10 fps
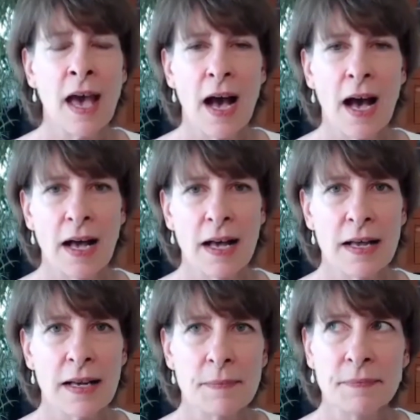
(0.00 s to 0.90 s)

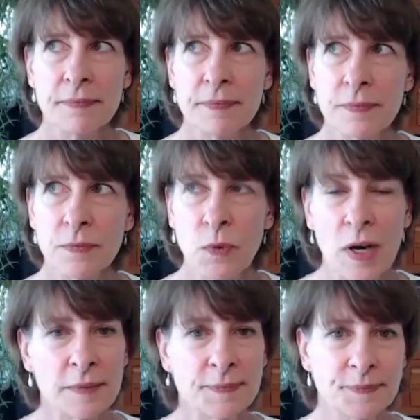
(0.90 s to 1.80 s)

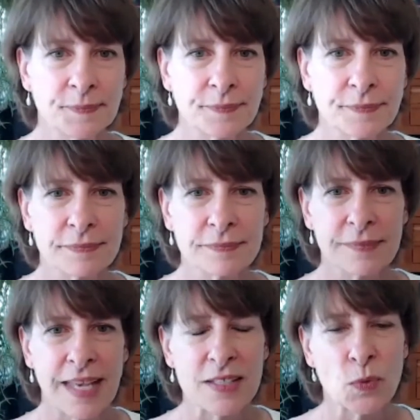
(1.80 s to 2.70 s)
Well,
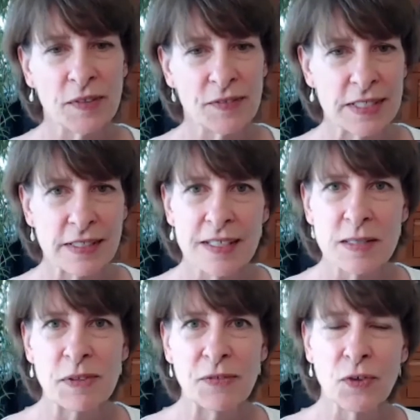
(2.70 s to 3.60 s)
as we've
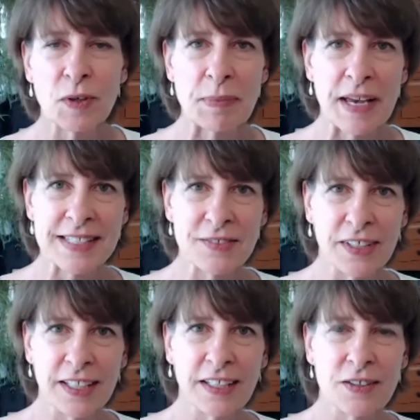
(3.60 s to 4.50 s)
discussed before in past
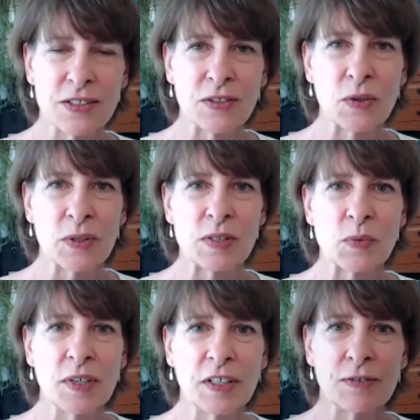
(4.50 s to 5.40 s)
videos, of course,
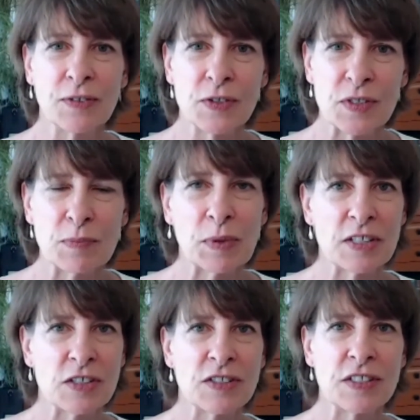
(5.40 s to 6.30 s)
one of your first
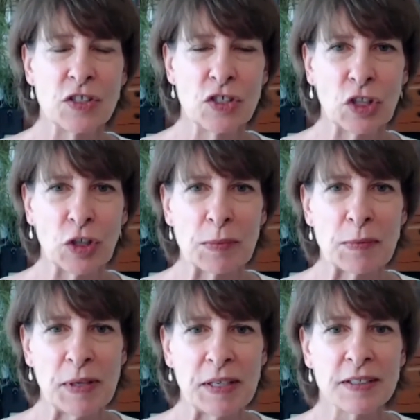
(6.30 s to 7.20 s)
impressions is your curb
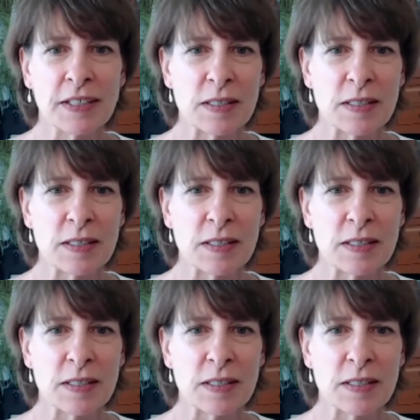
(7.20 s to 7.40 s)
appeal, because